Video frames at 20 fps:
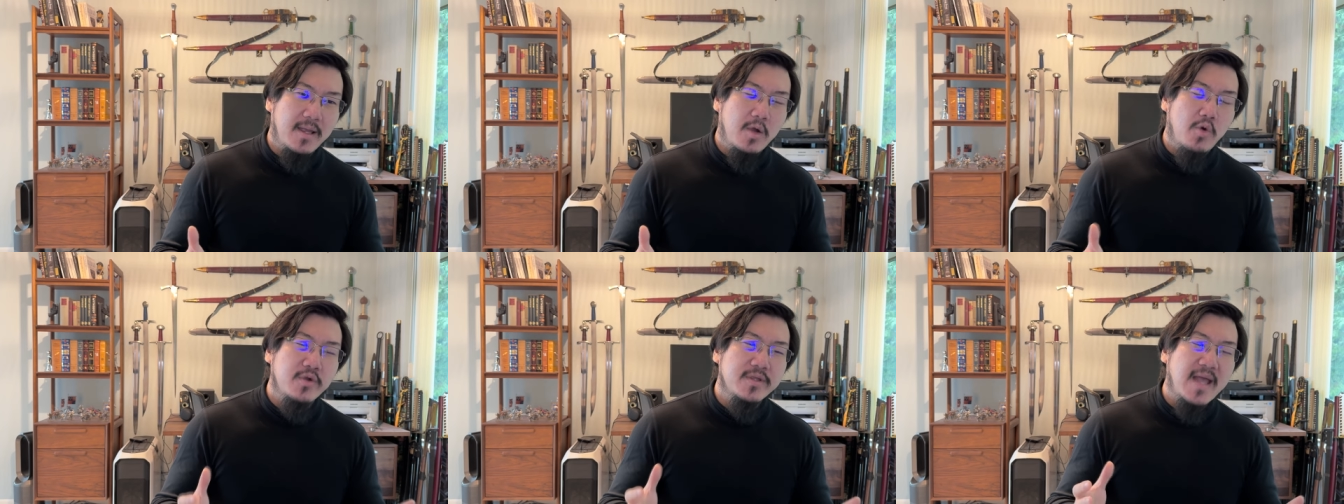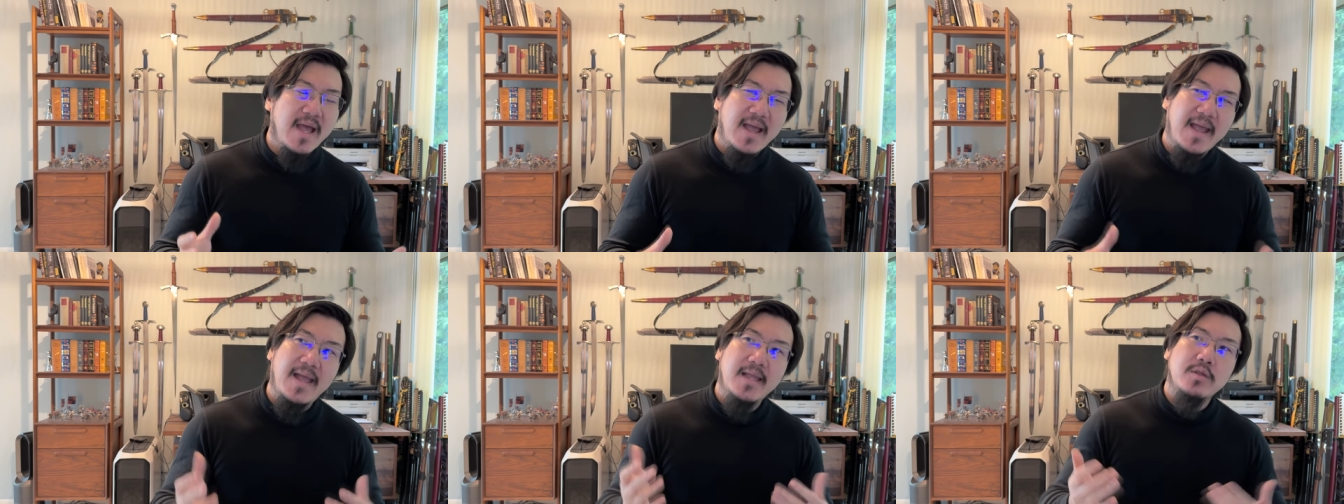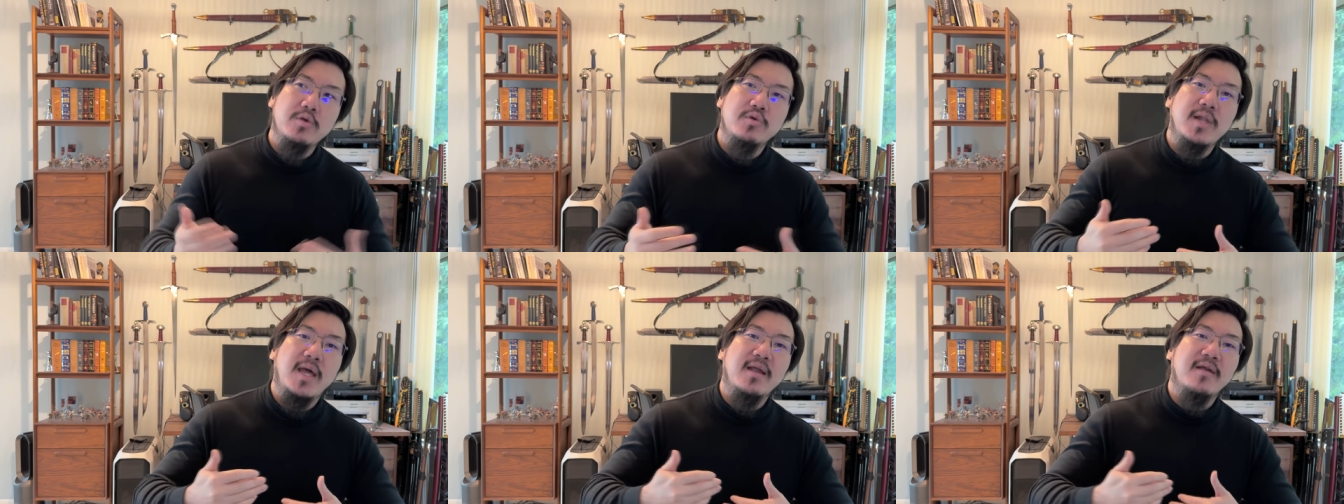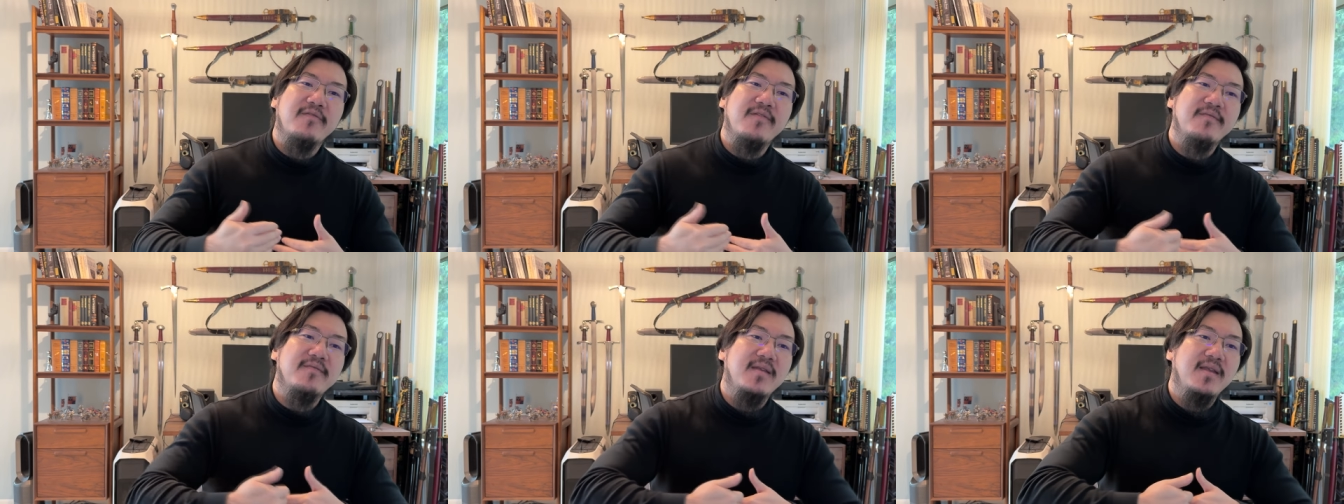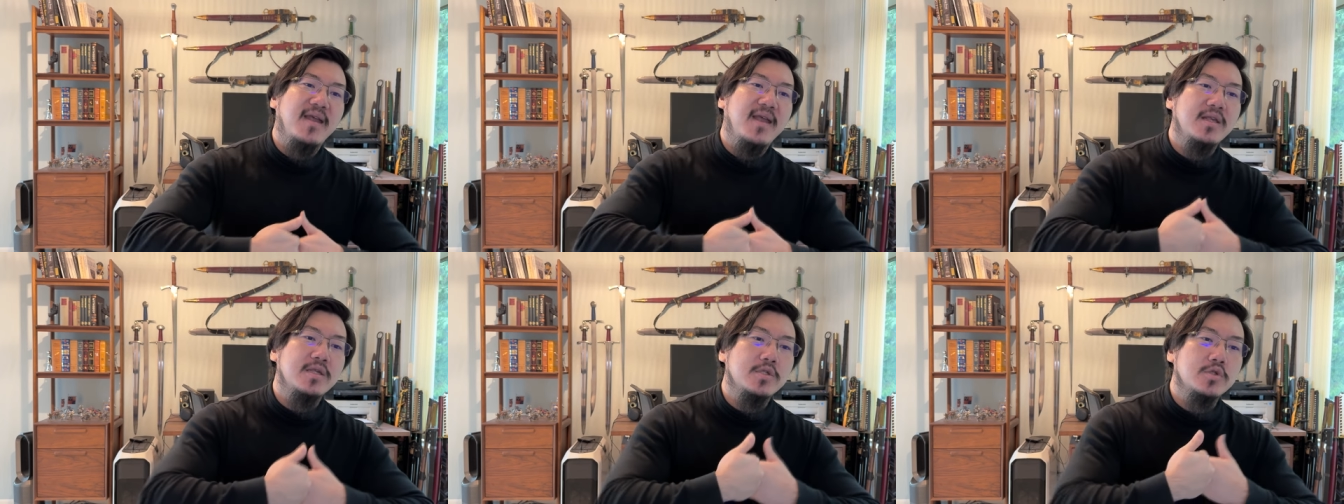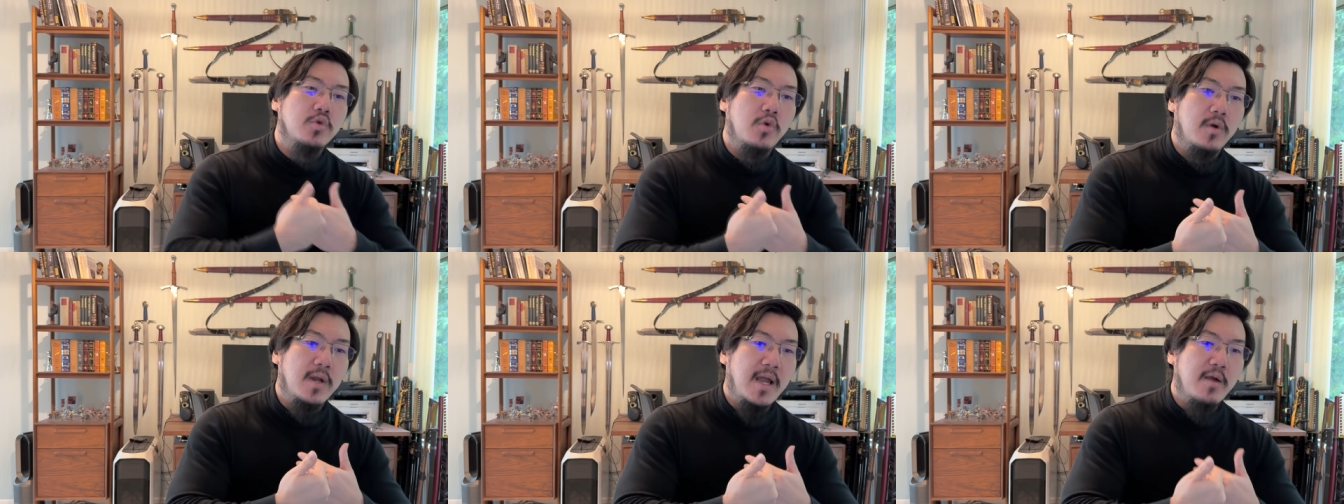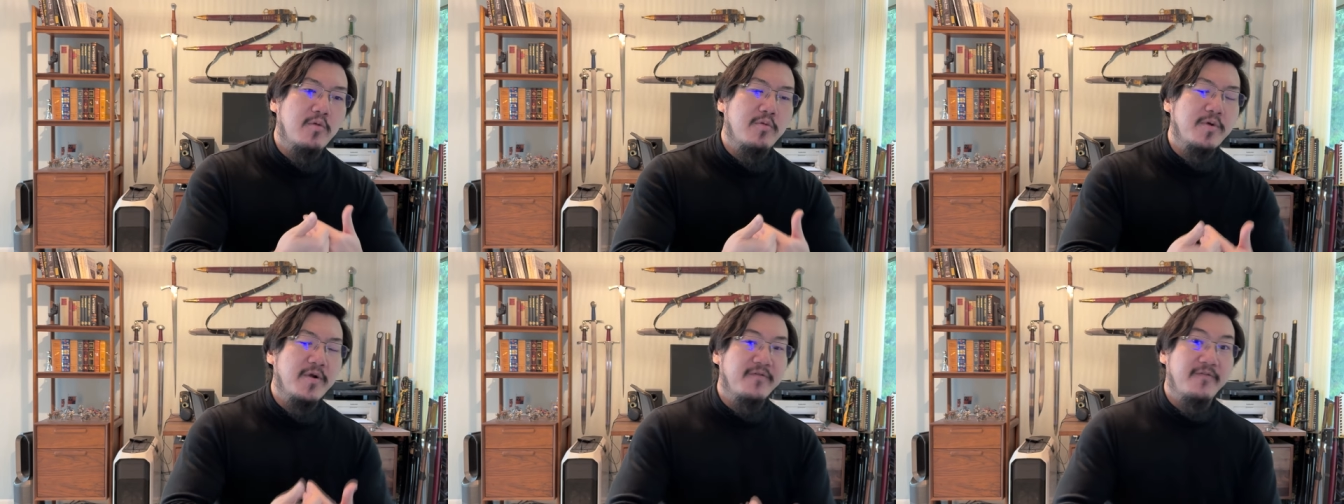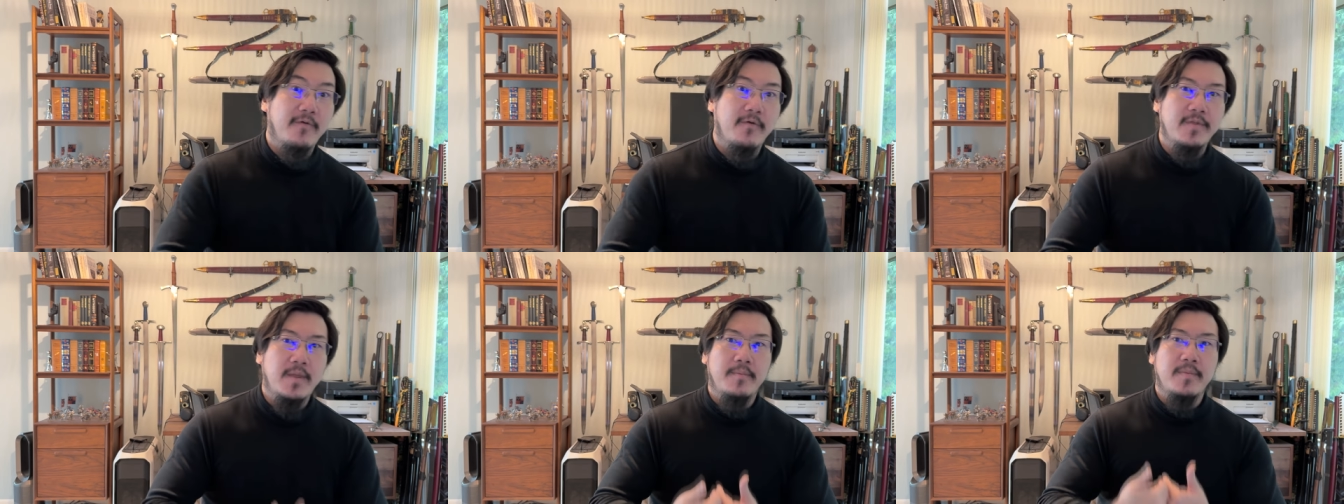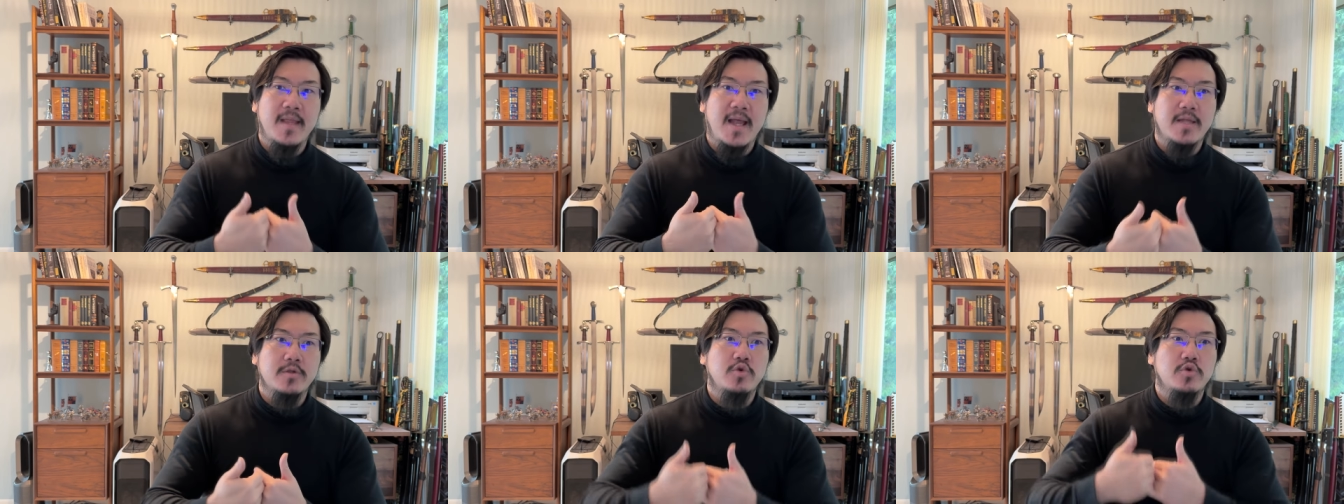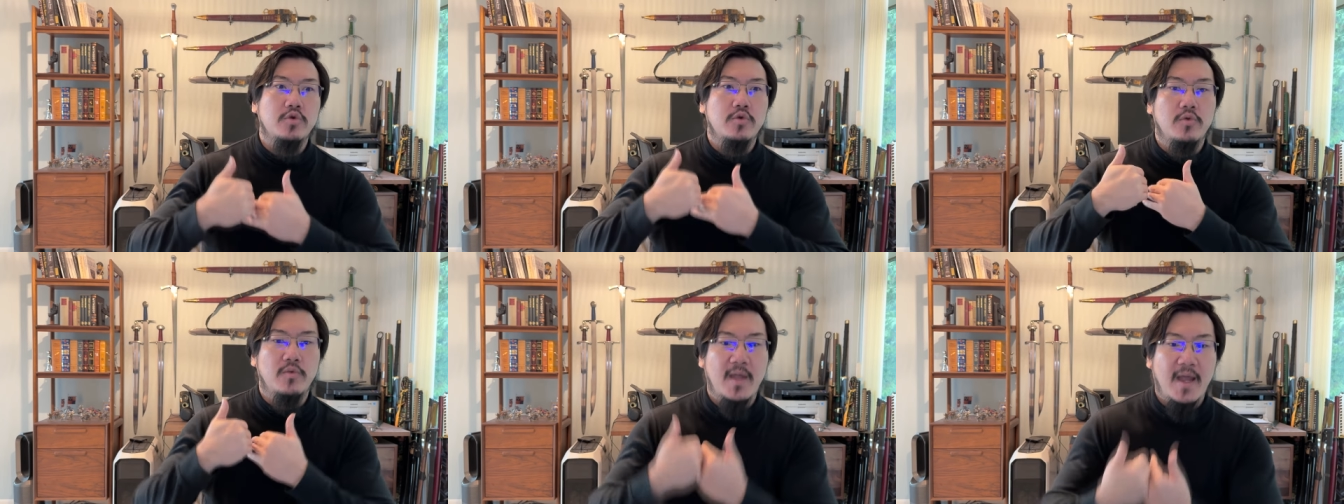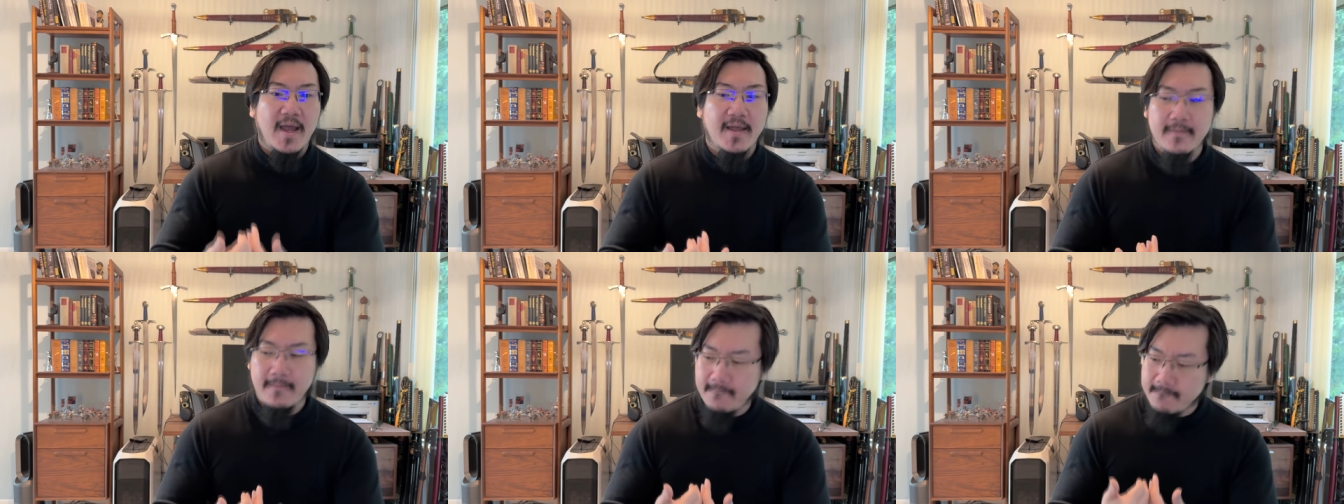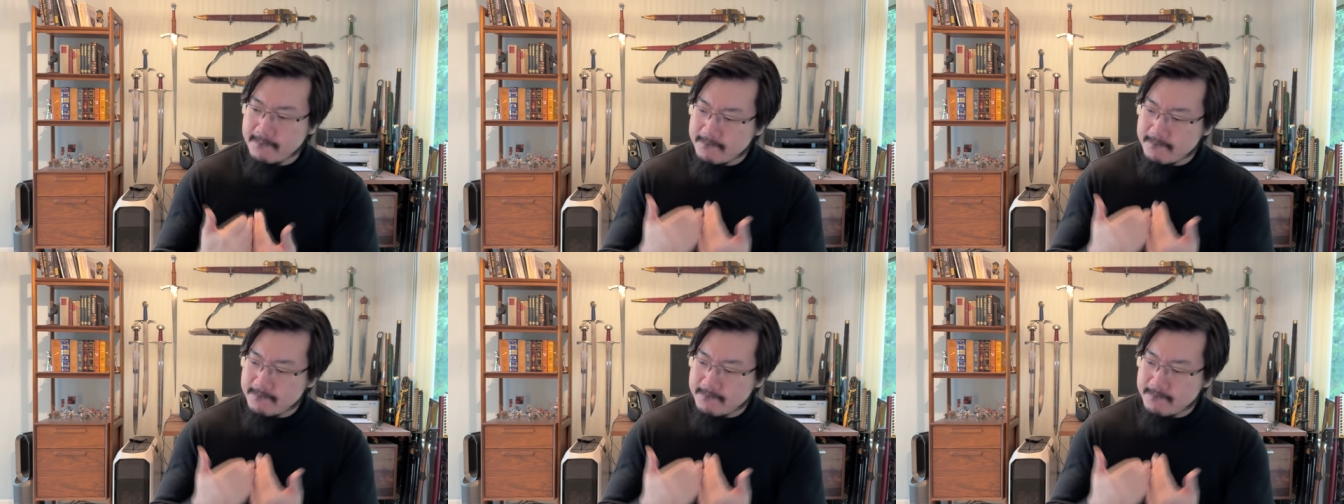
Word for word: It will not handle like a 15A sword. I would prefer them not to do that,